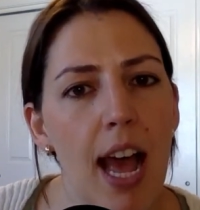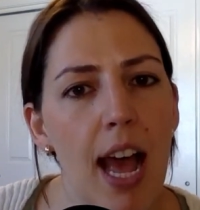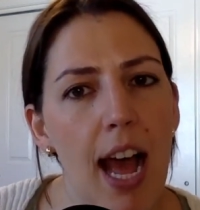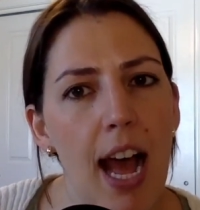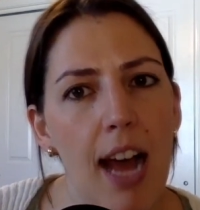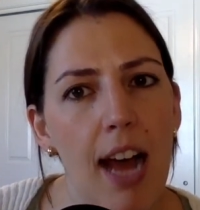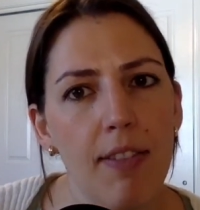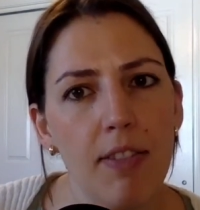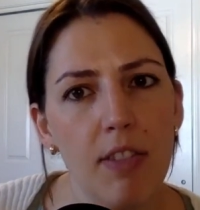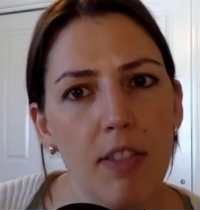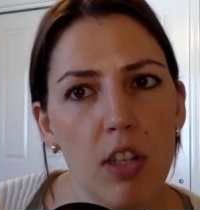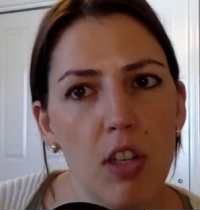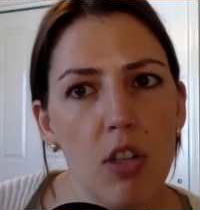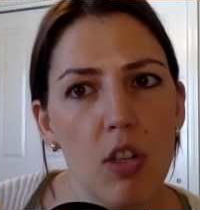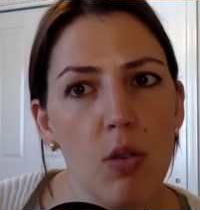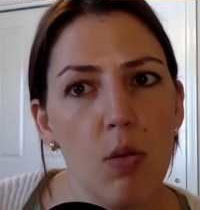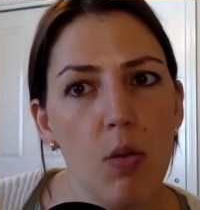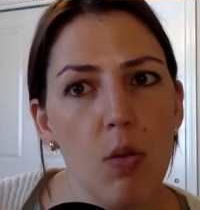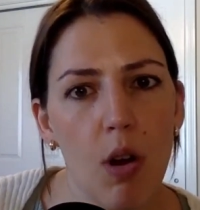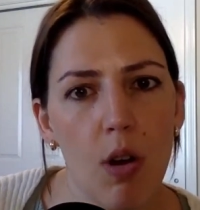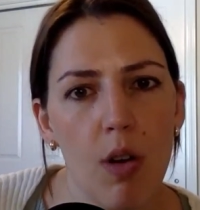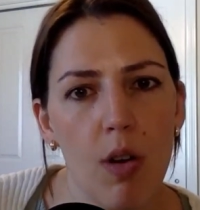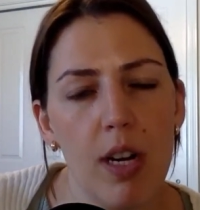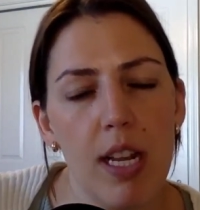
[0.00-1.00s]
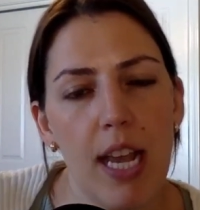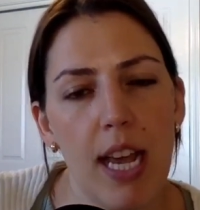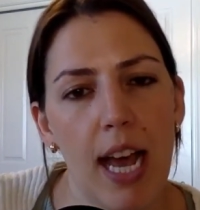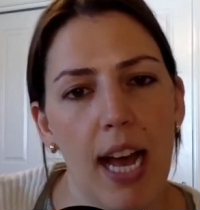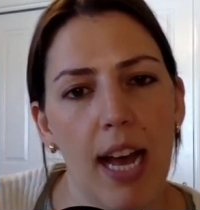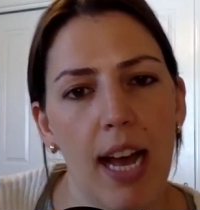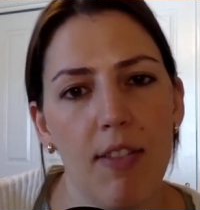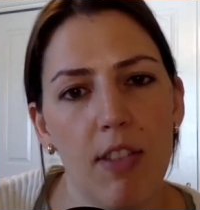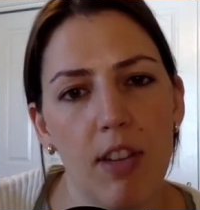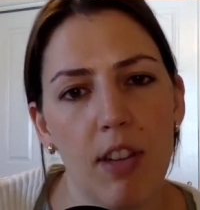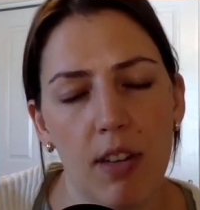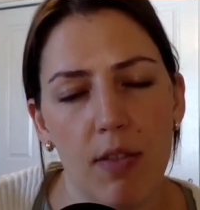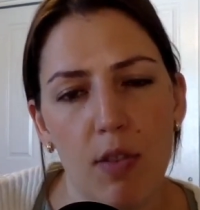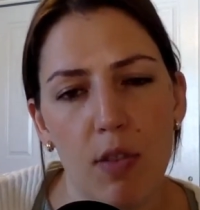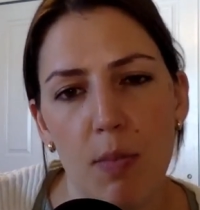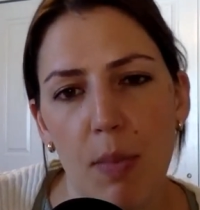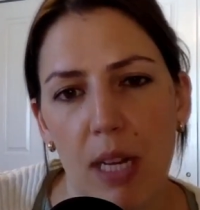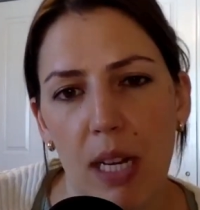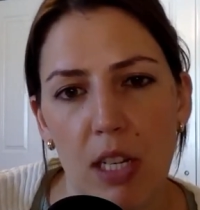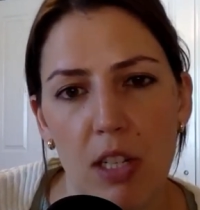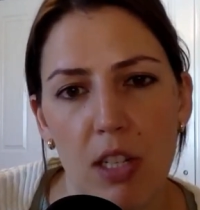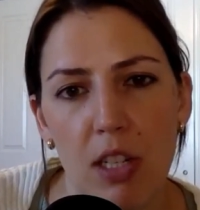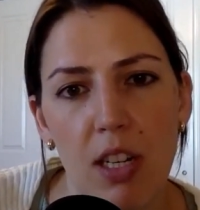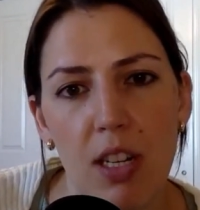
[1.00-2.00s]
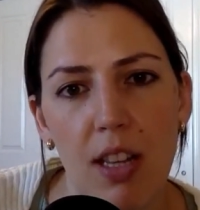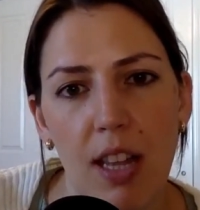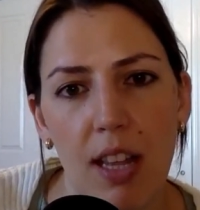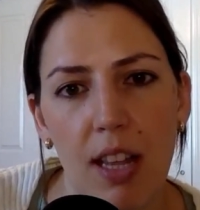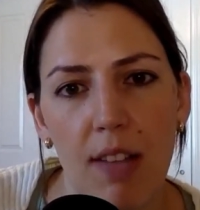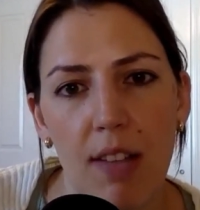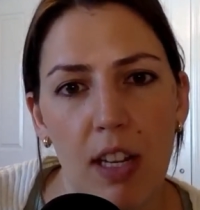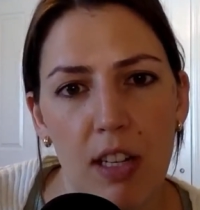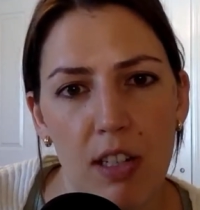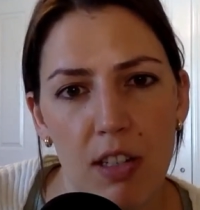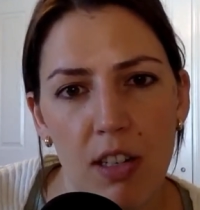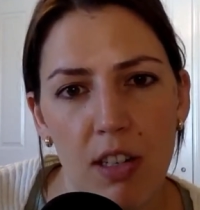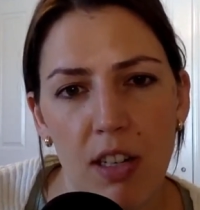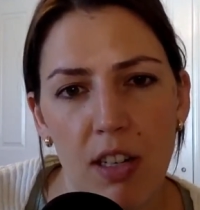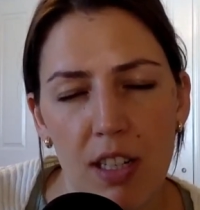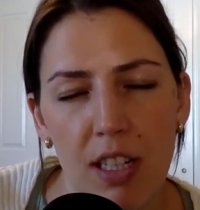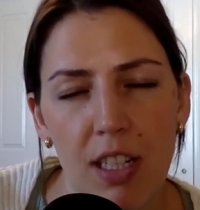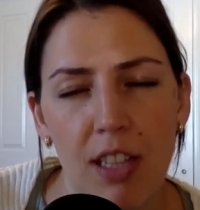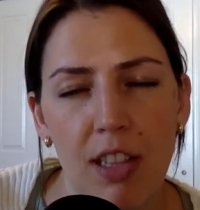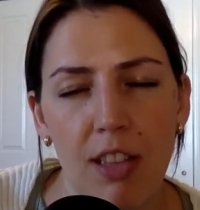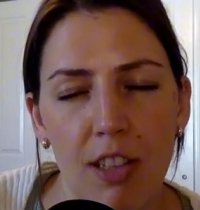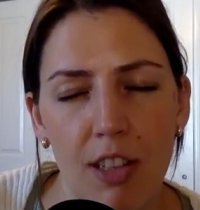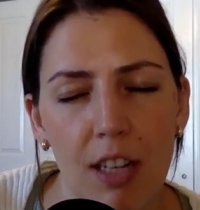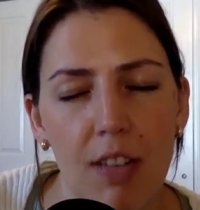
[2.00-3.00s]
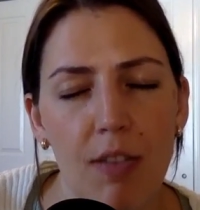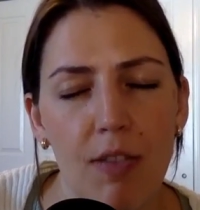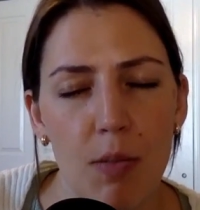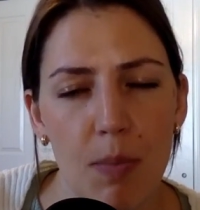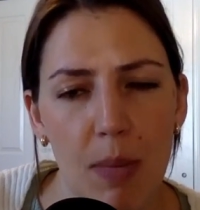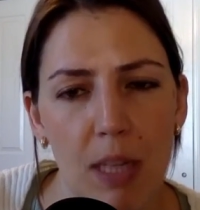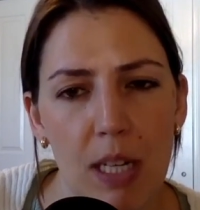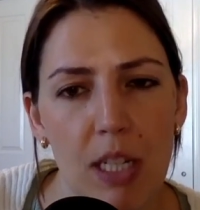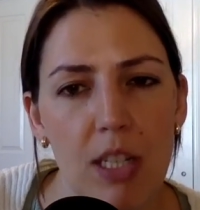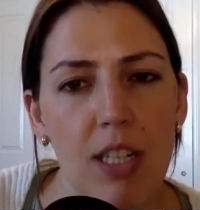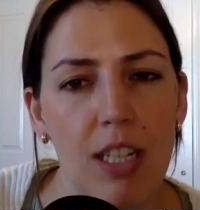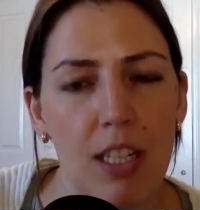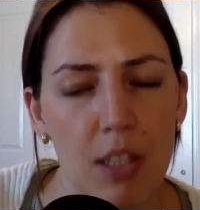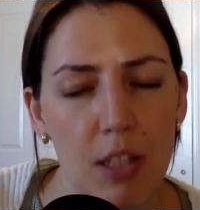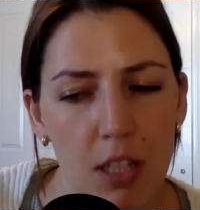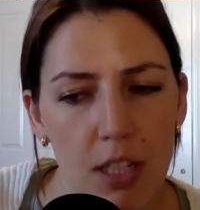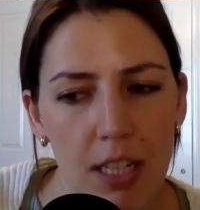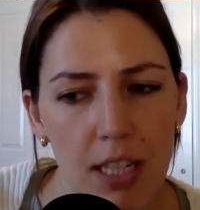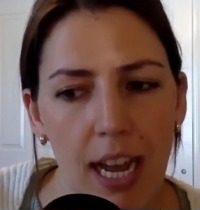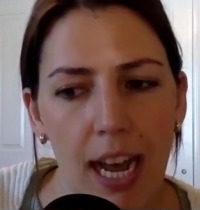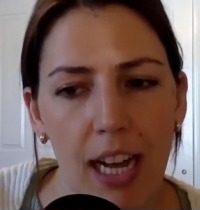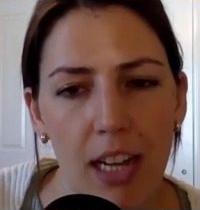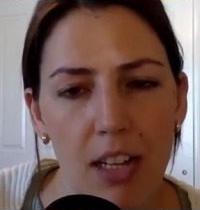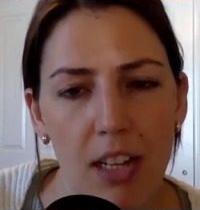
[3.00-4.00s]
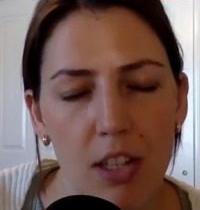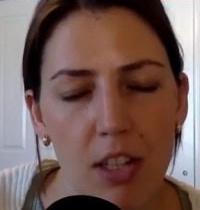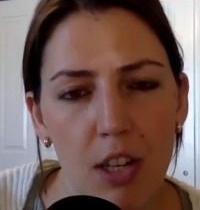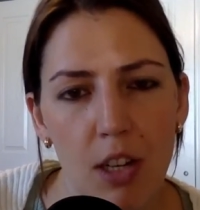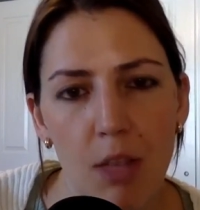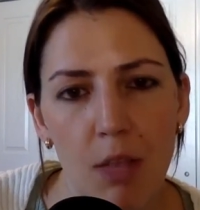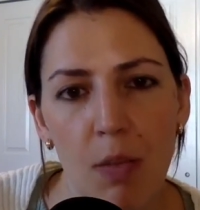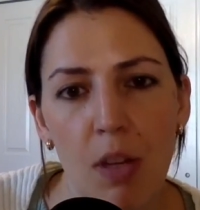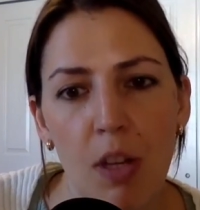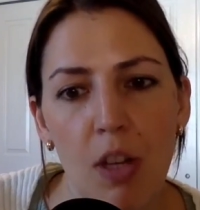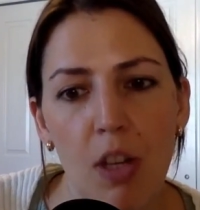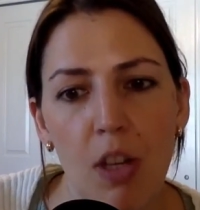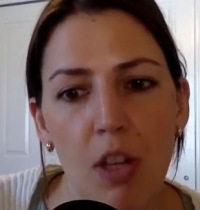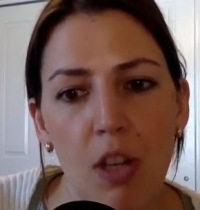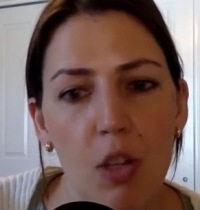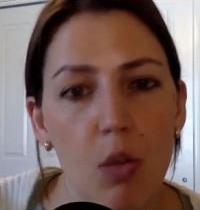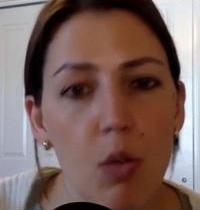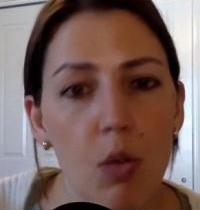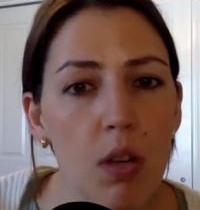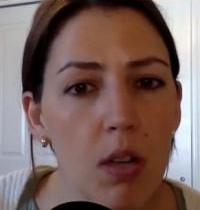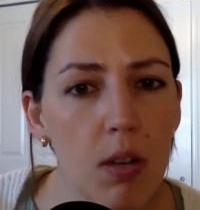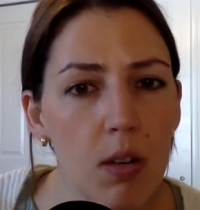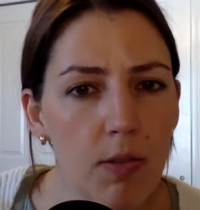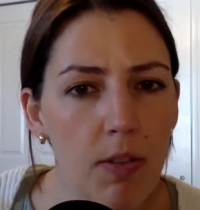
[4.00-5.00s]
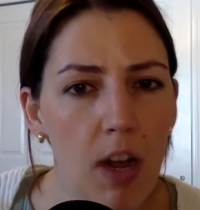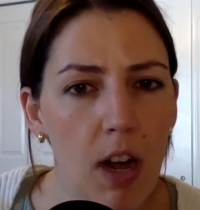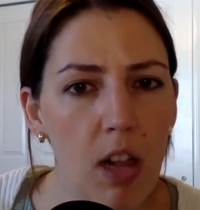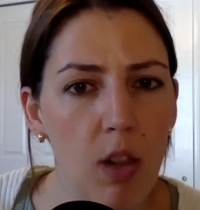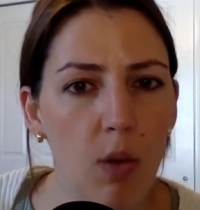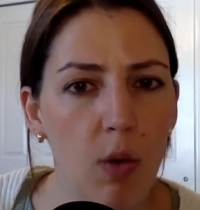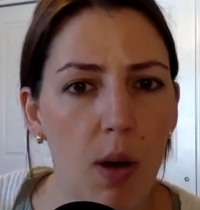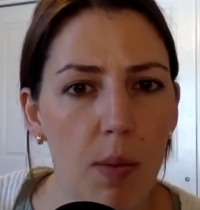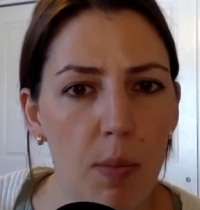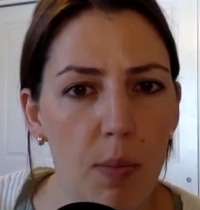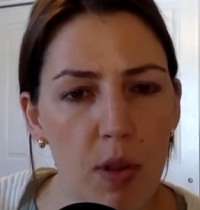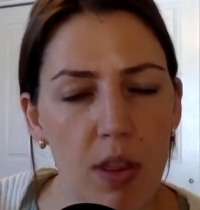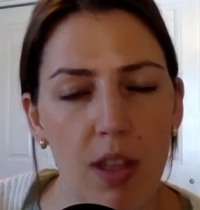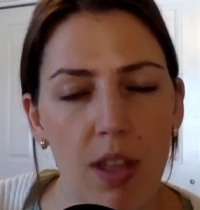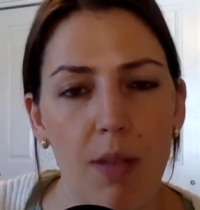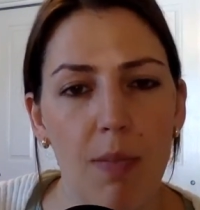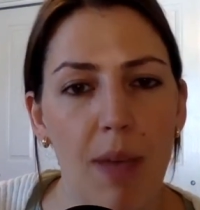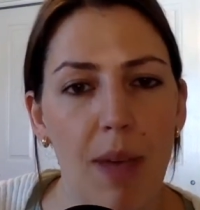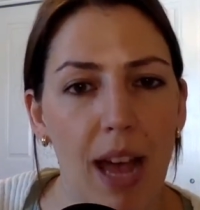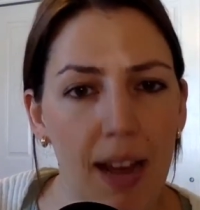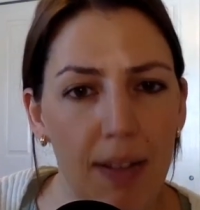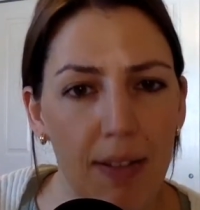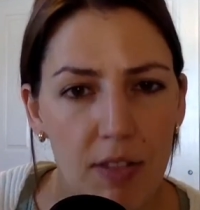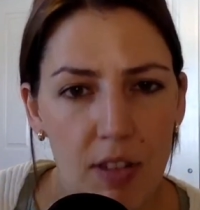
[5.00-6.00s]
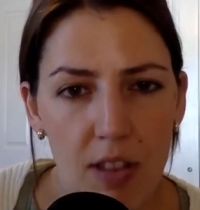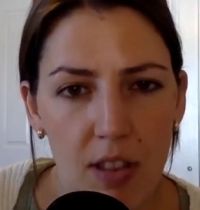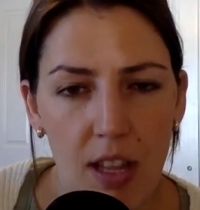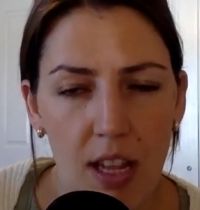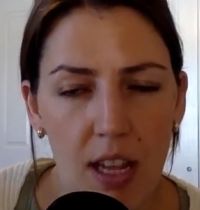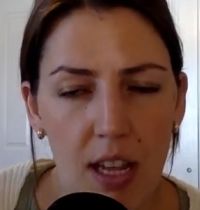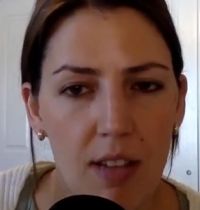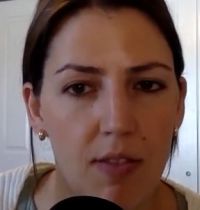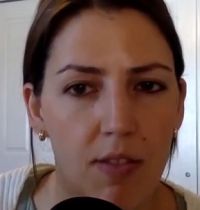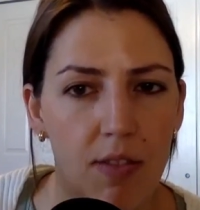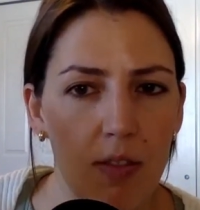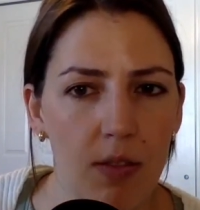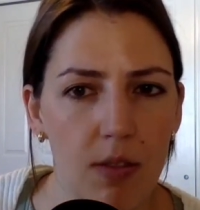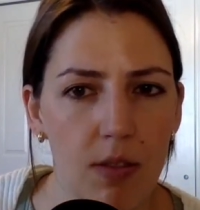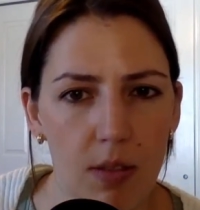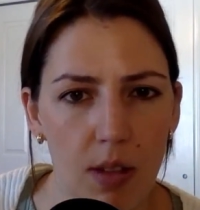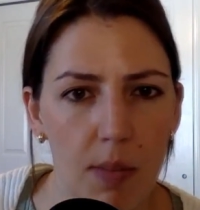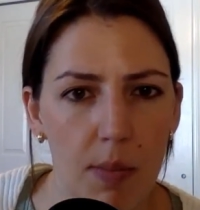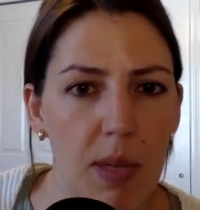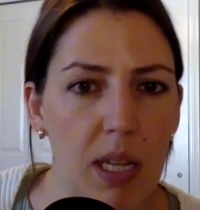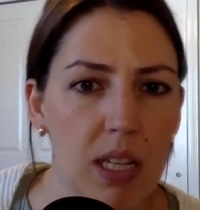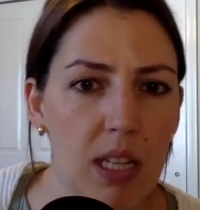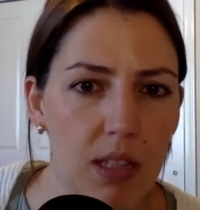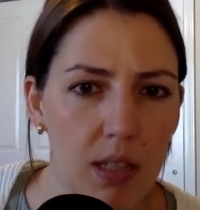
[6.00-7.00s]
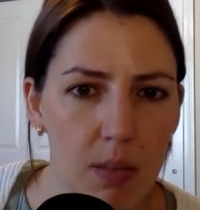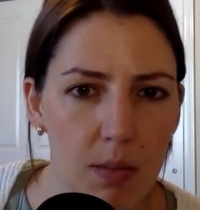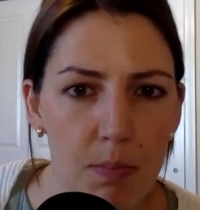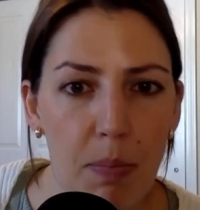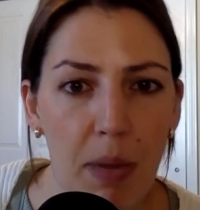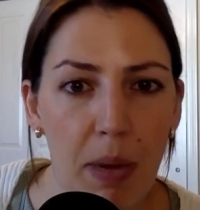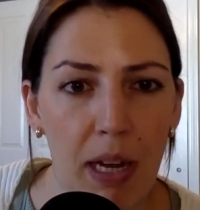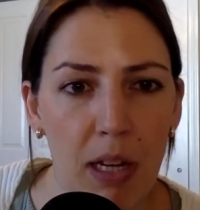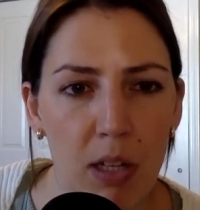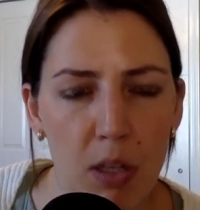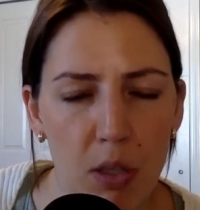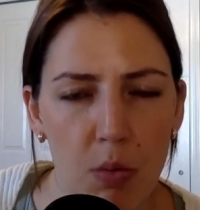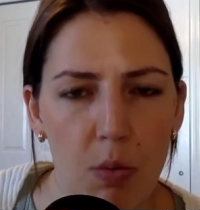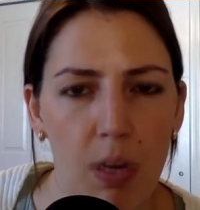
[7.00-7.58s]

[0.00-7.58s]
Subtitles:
After you already have their information, they've entered in information into TaxDome, you can follow up with them after bounce